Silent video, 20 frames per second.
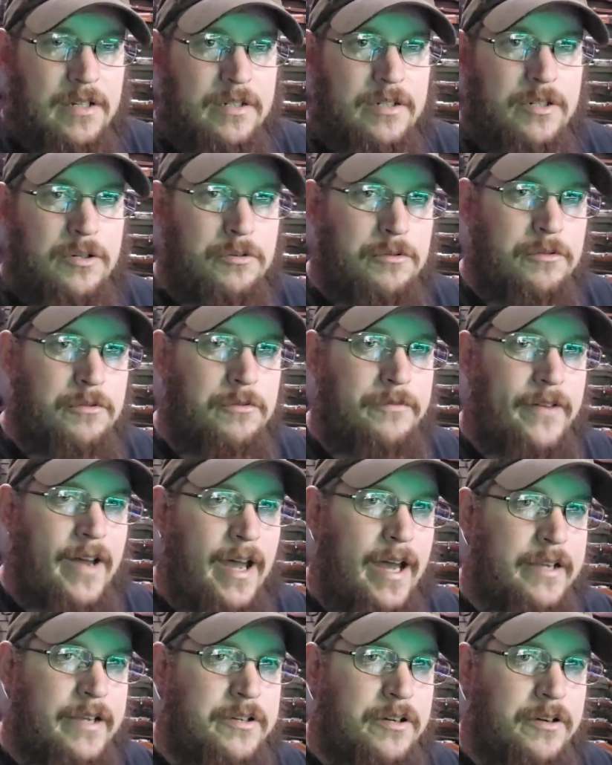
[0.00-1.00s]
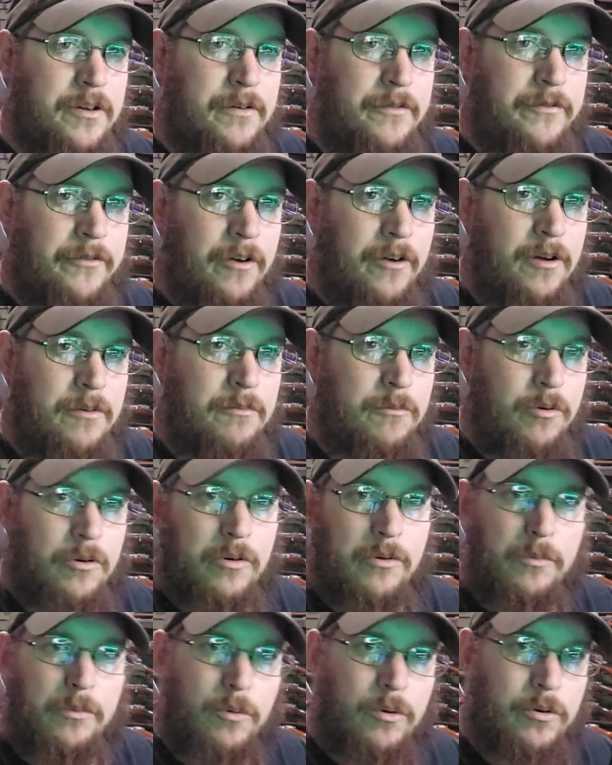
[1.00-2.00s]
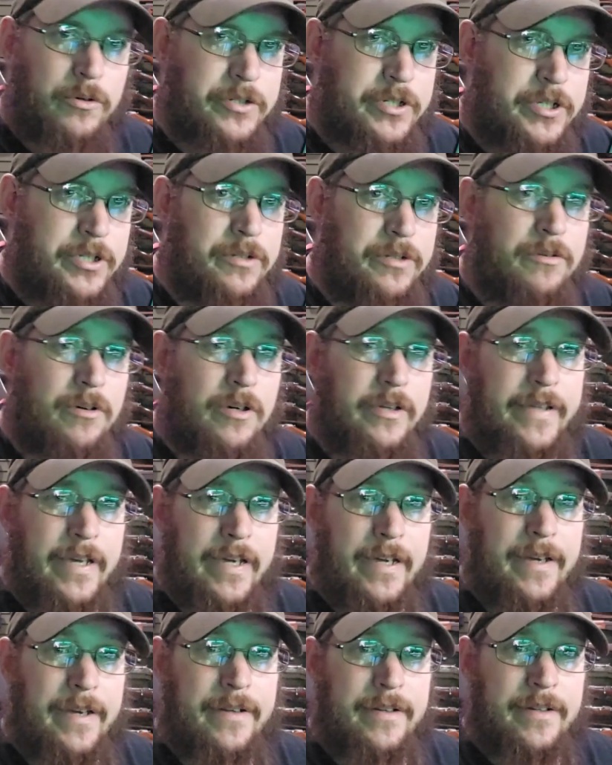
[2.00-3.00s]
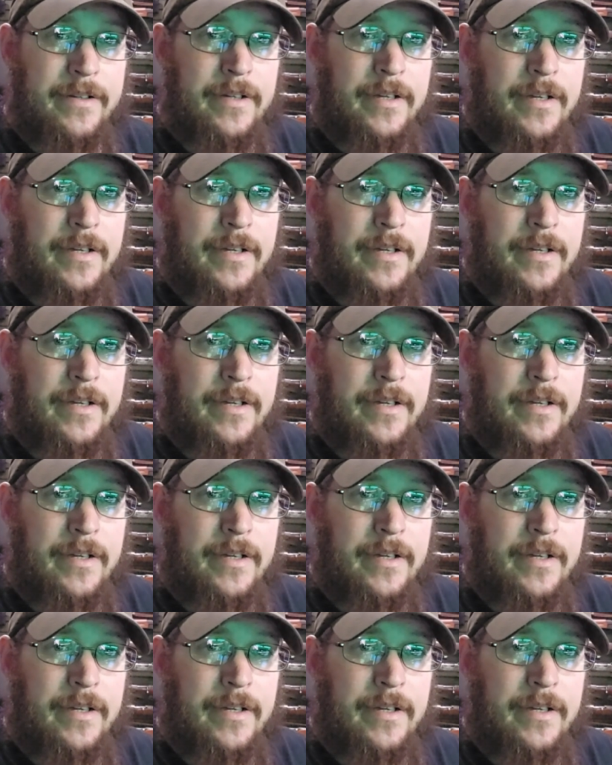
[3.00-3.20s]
cool factor from World War II on that.